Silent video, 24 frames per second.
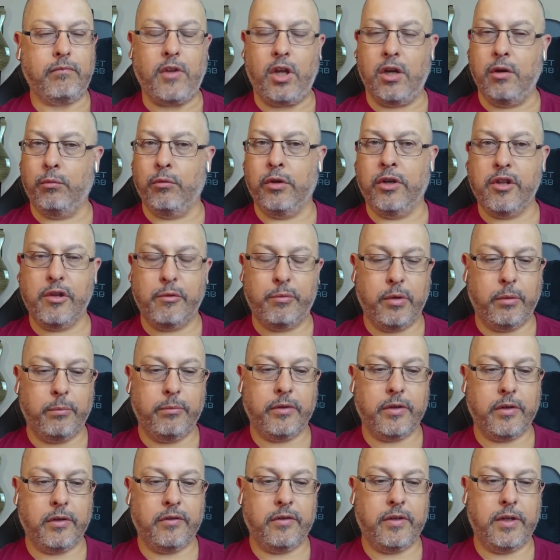And one of the
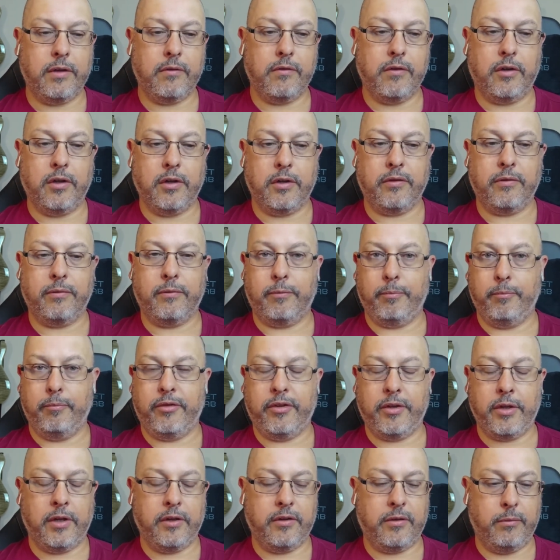problems I've seen with a lot of
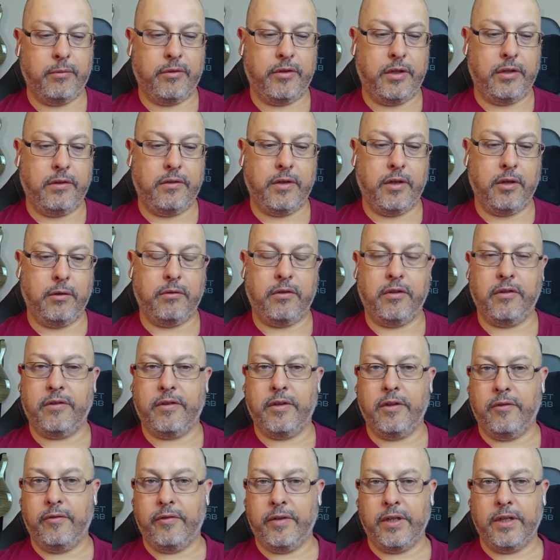startup CTOs is
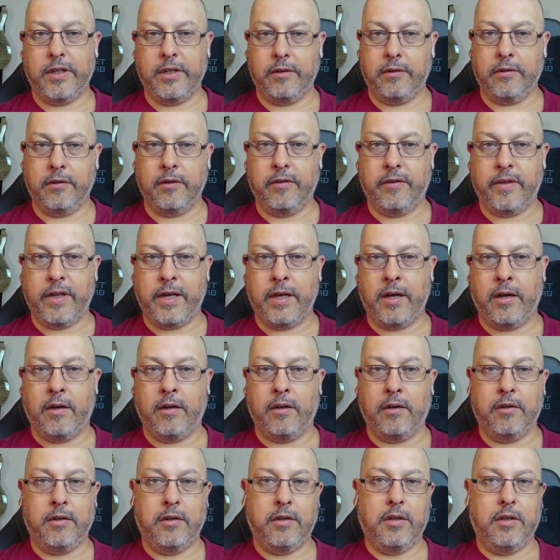still thinking that they
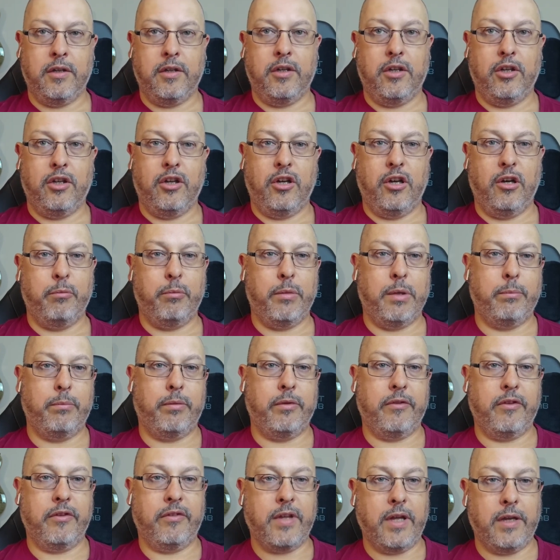are a member
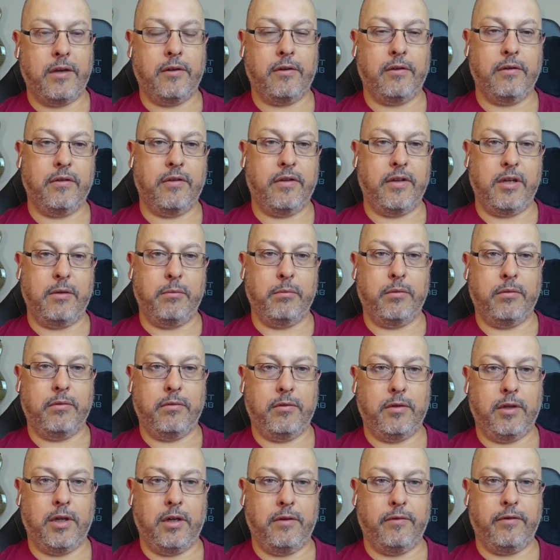of the technical team
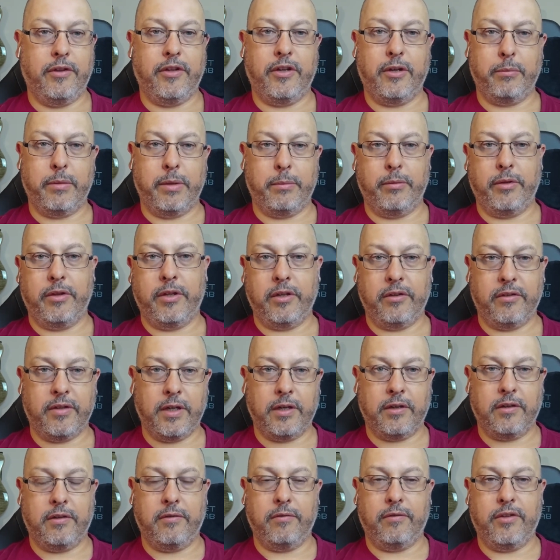rather than a member of the
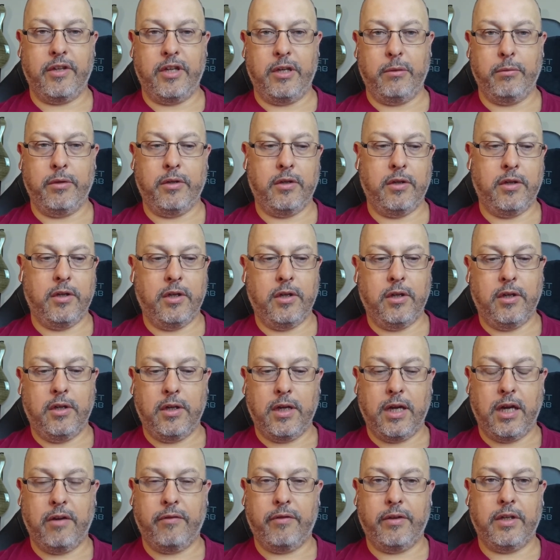executive team,
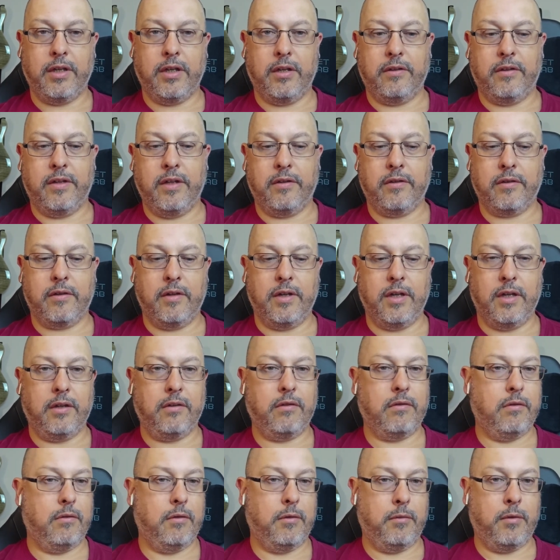having that
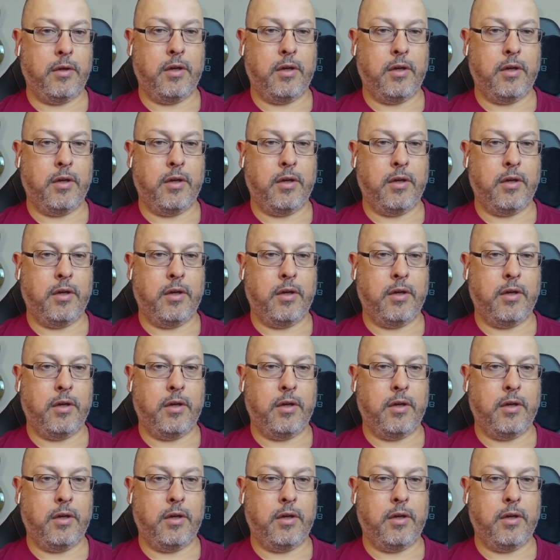disconnect.